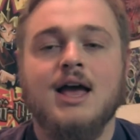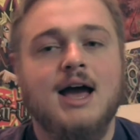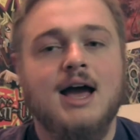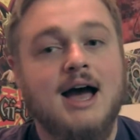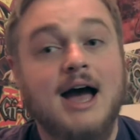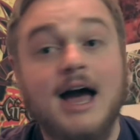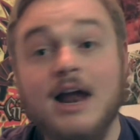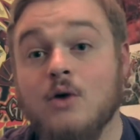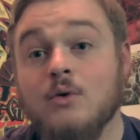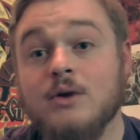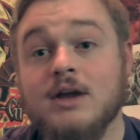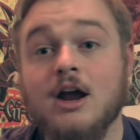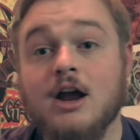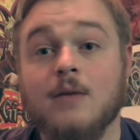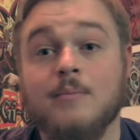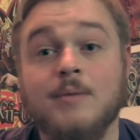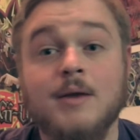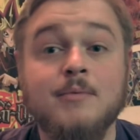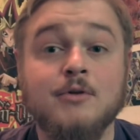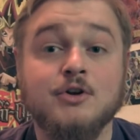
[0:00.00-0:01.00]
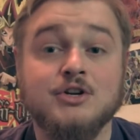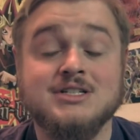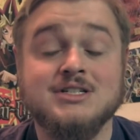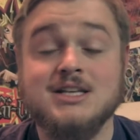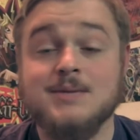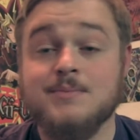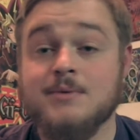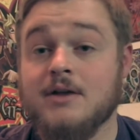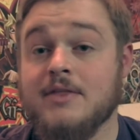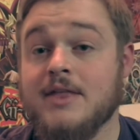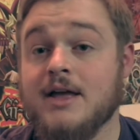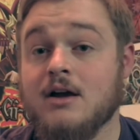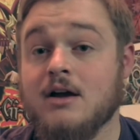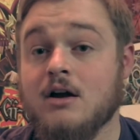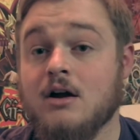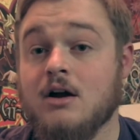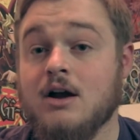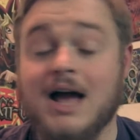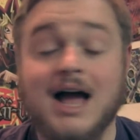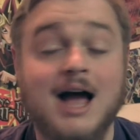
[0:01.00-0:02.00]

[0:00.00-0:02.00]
I don't care. People are sleeping on that card.